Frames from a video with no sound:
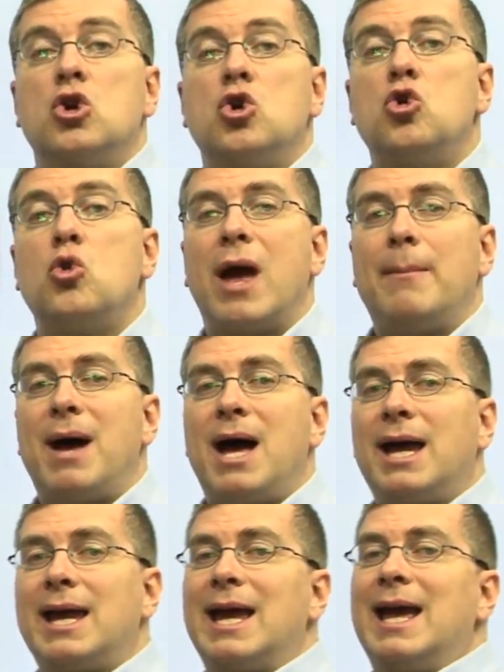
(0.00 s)
Who am
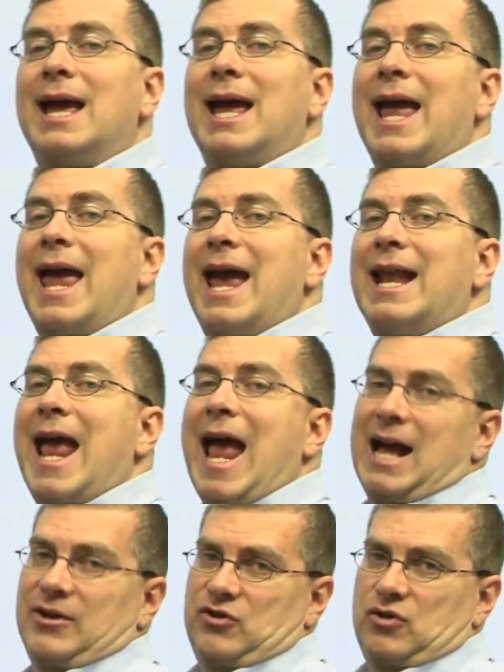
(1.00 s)
I? An
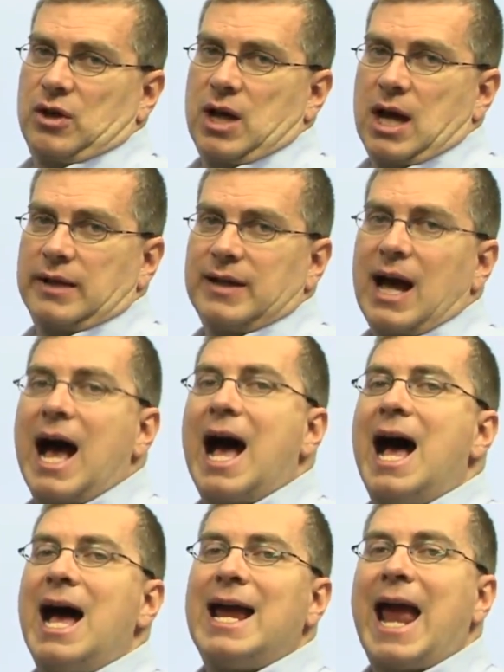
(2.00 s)
astronaut.
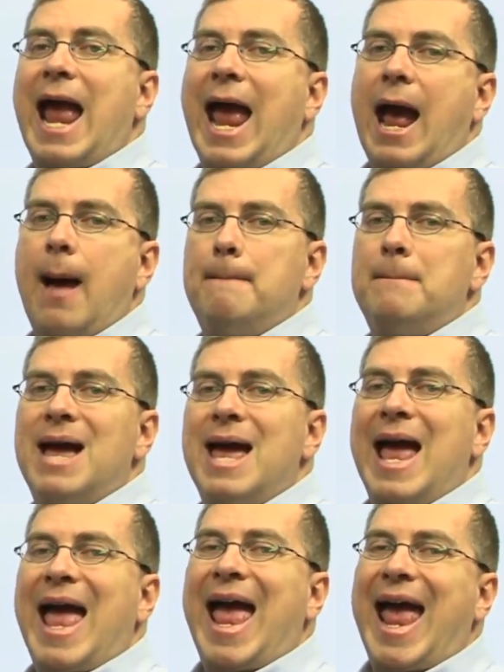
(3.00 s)
I am
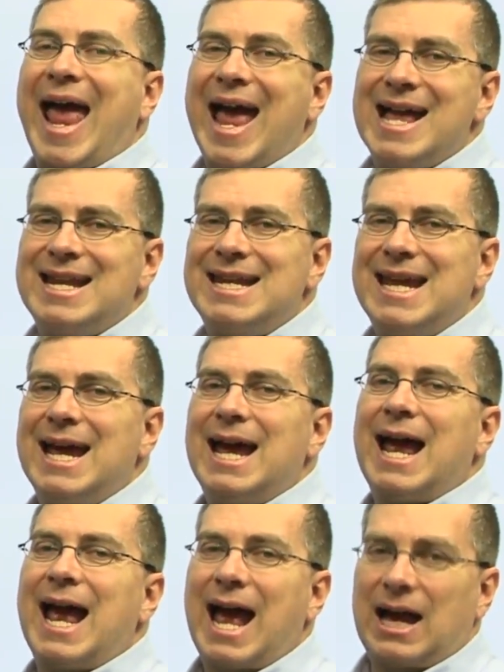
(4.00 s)
an
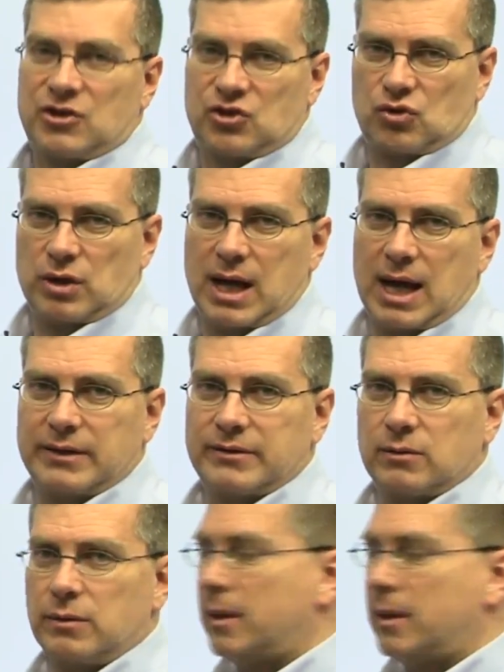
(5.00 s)
astronaut.